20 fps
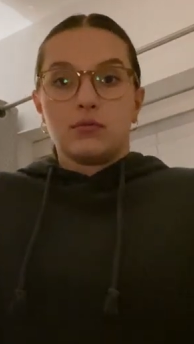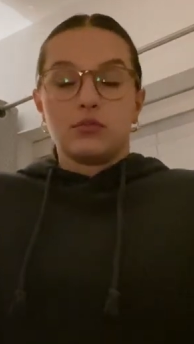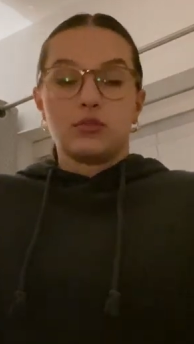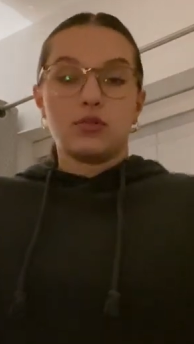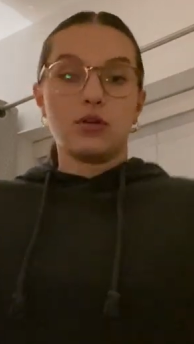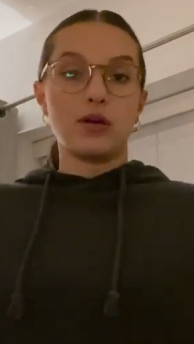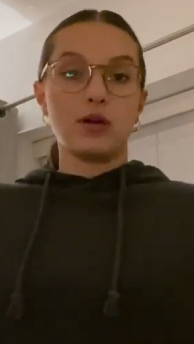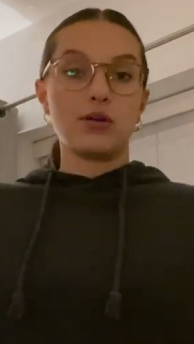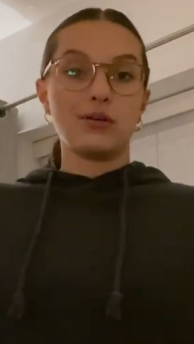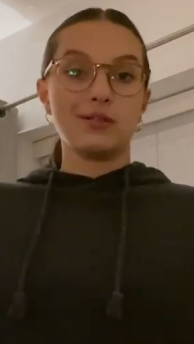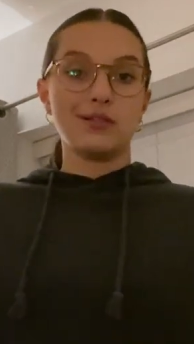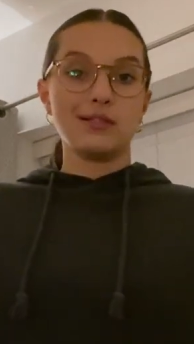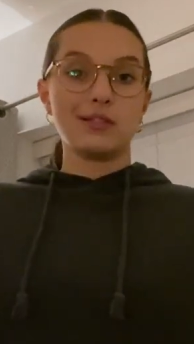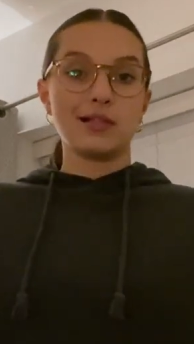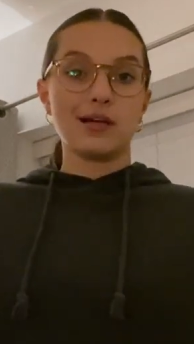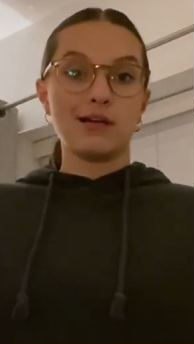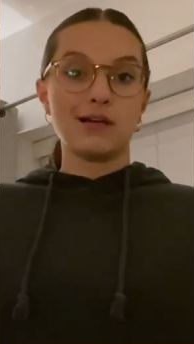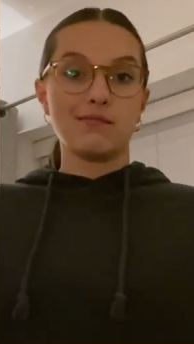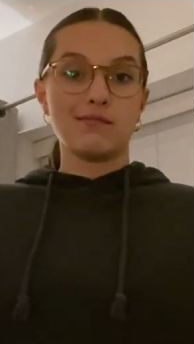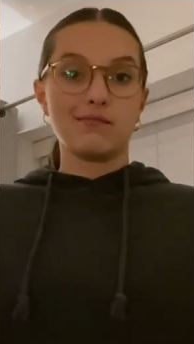So I got a
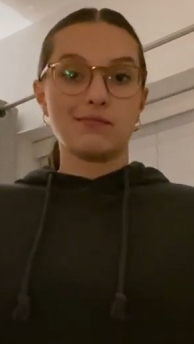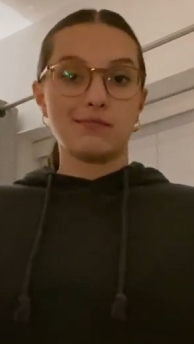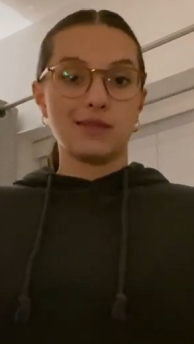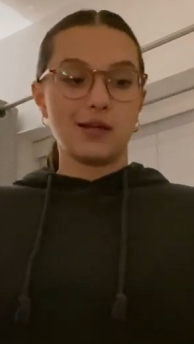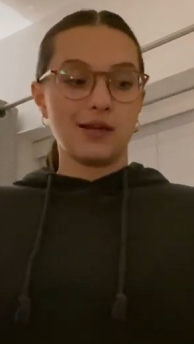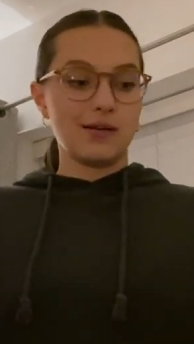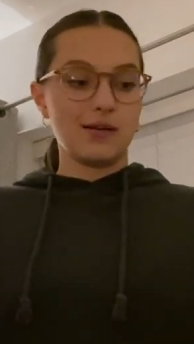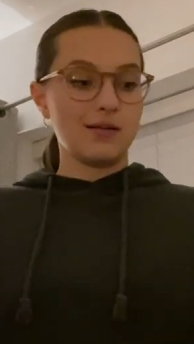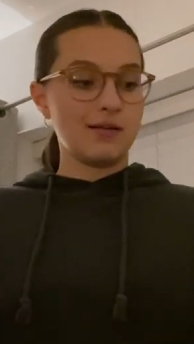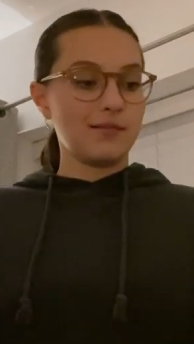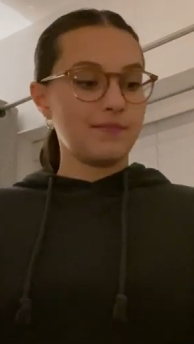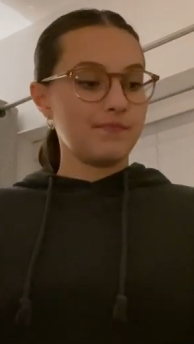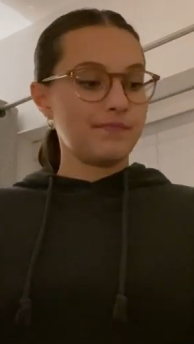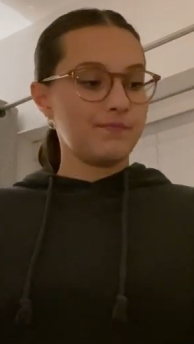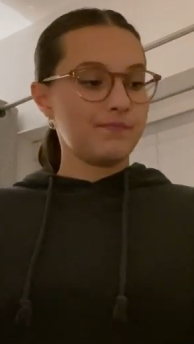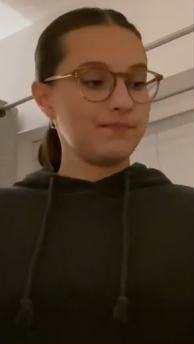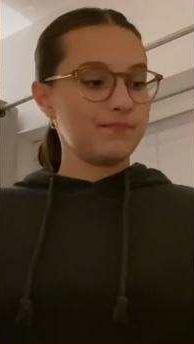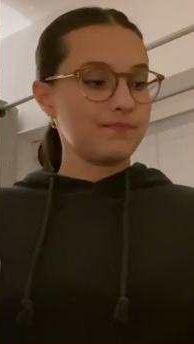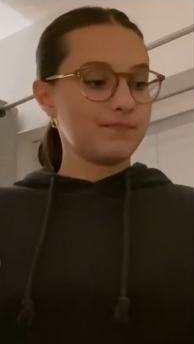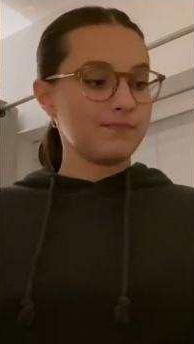discount.
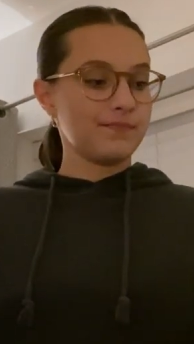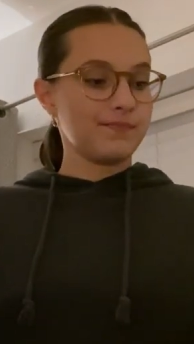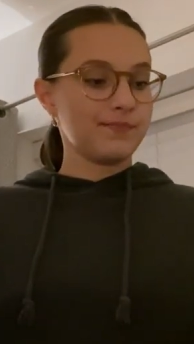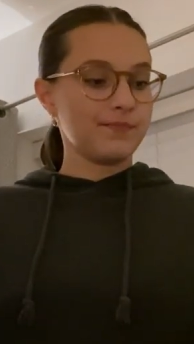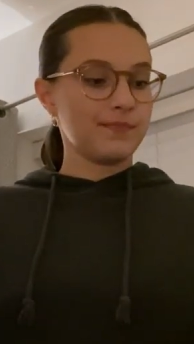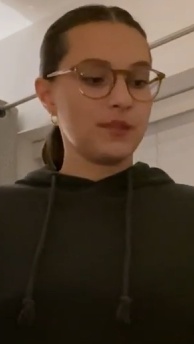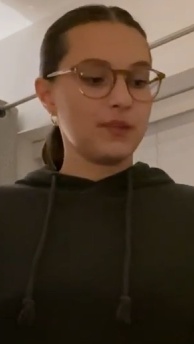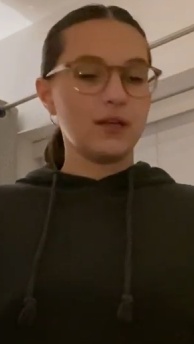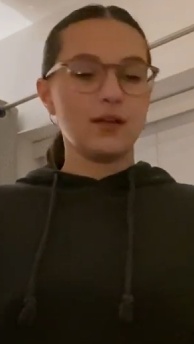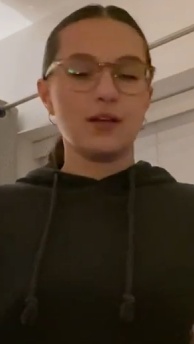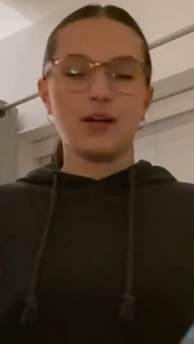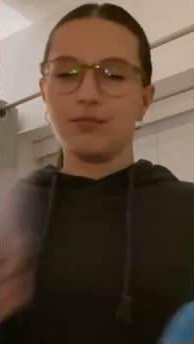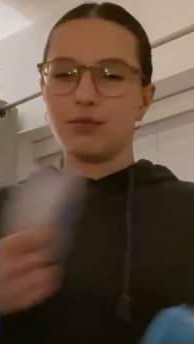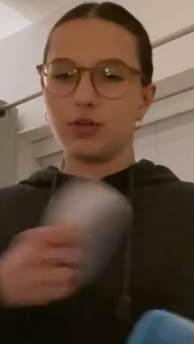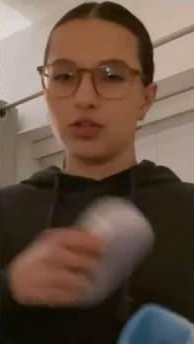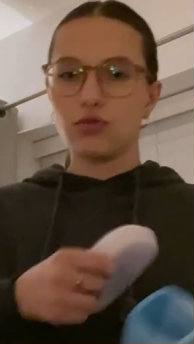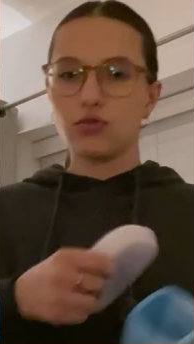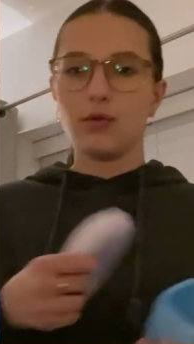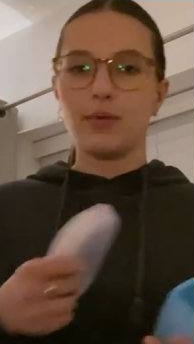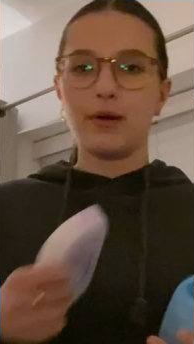I'm
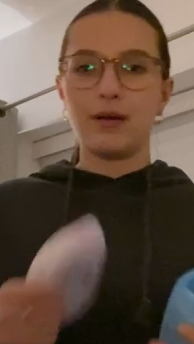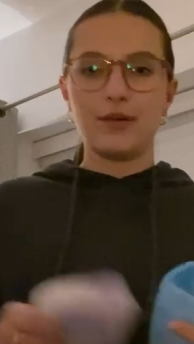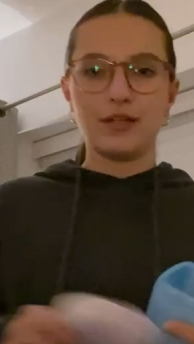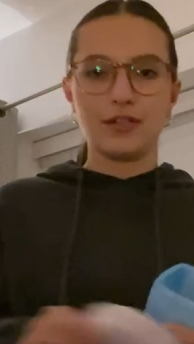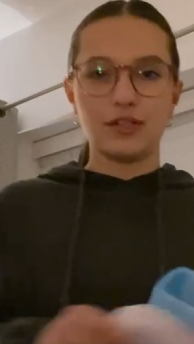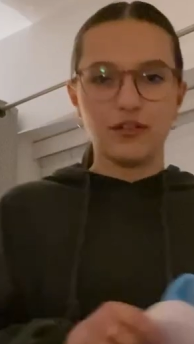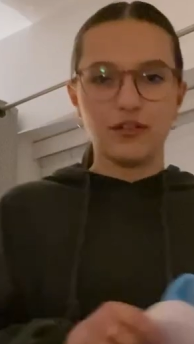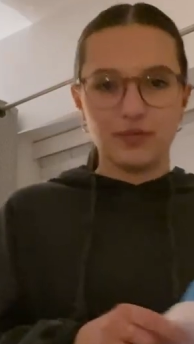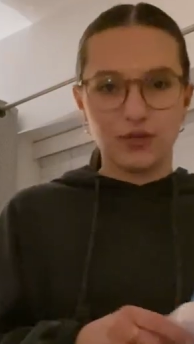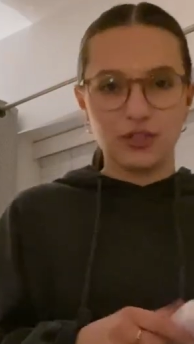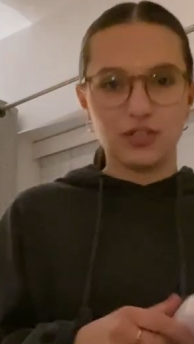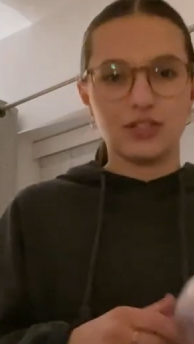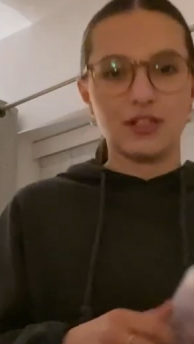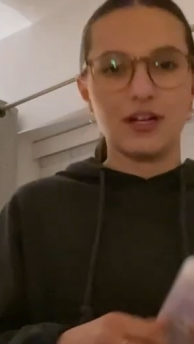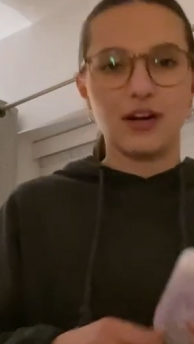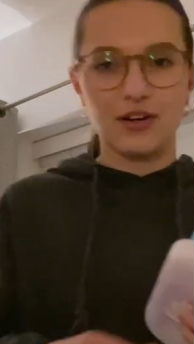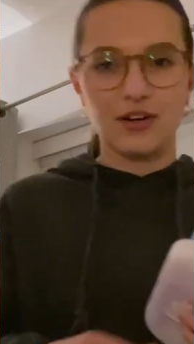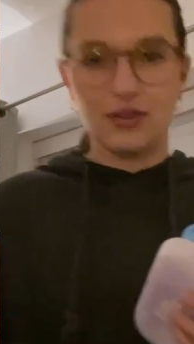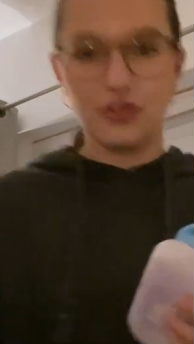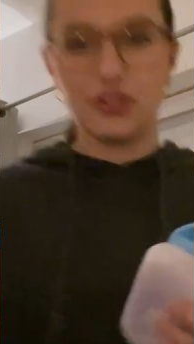going to swap out my toothbrushes
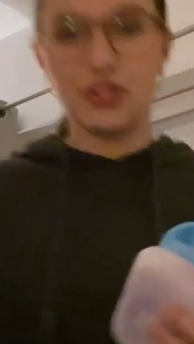now and I'll